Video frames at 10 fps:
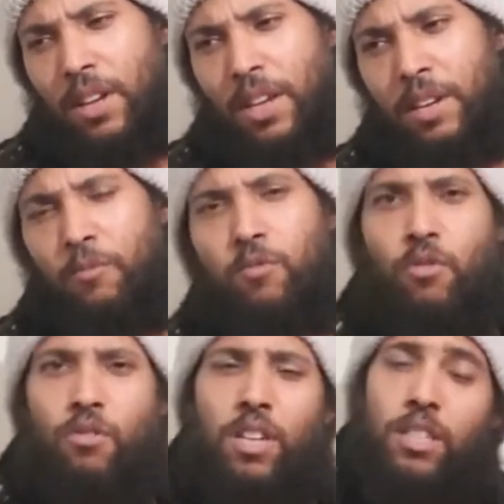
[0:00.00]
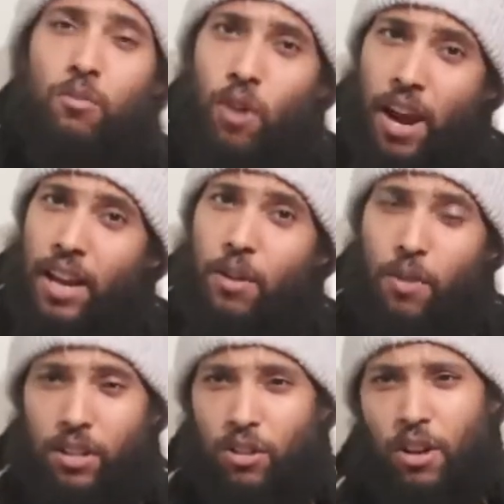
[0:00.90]
The reason why he
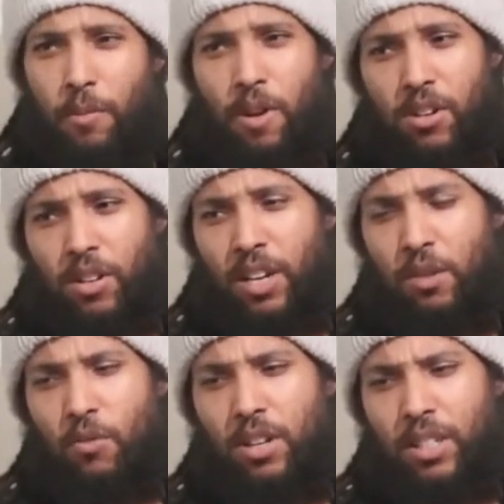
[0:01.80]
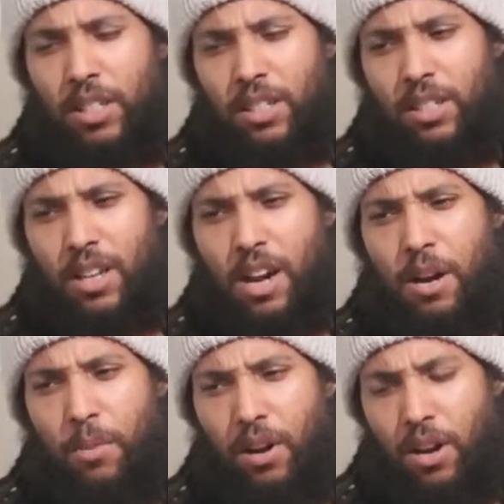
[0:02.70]
went to America, he wanted to set
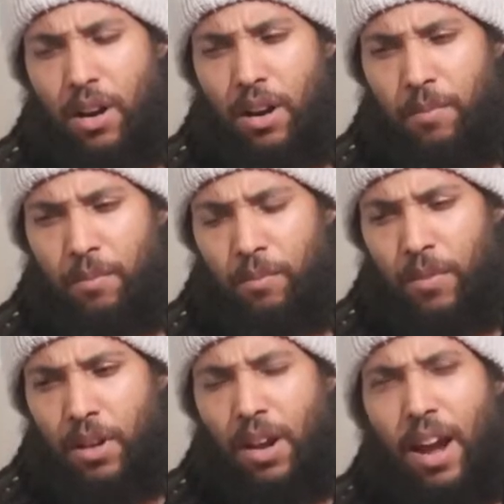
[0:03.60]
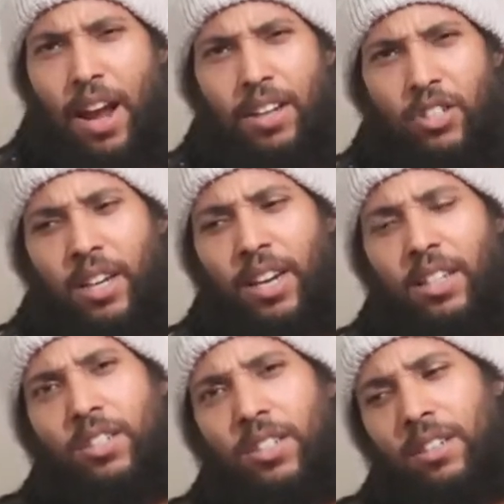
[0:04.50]
up an
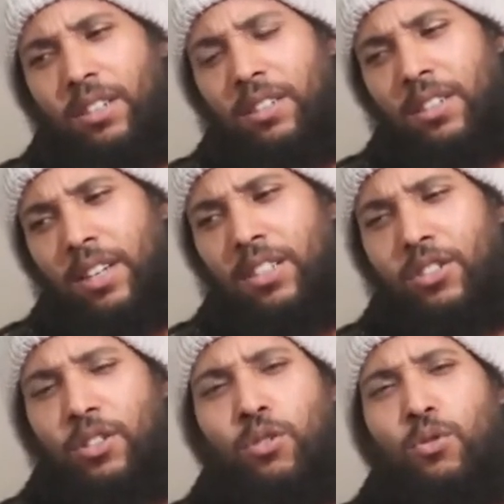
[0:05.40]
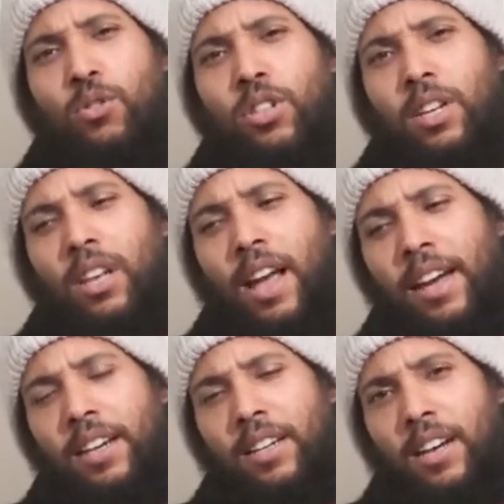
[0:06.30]
education institution
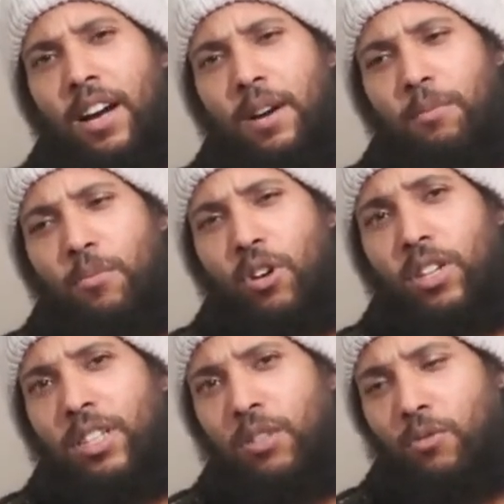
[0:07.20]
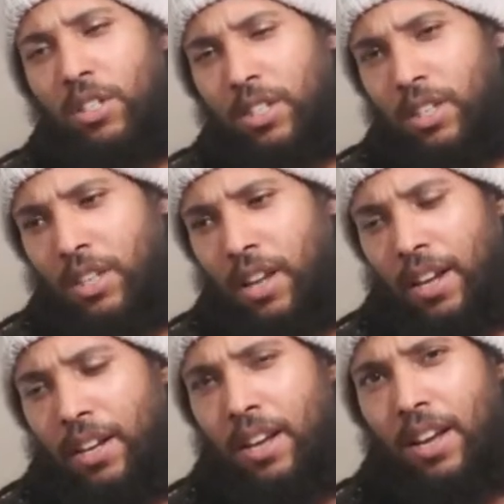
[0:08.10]
like Booker T. Washington
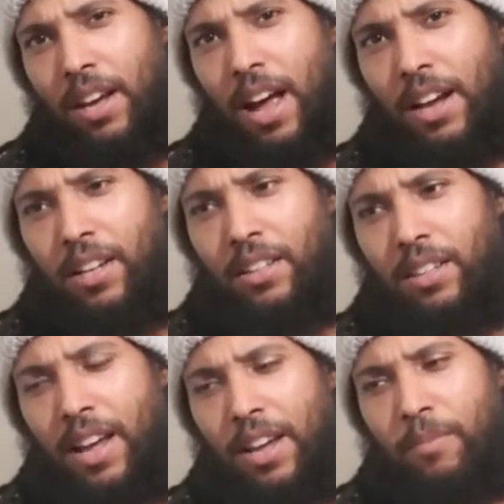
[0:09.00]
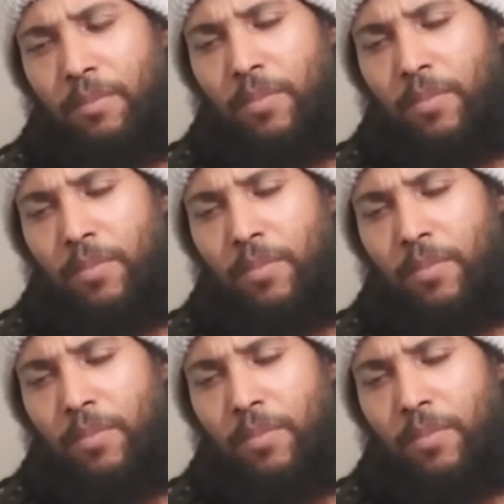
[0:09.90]
had at the time.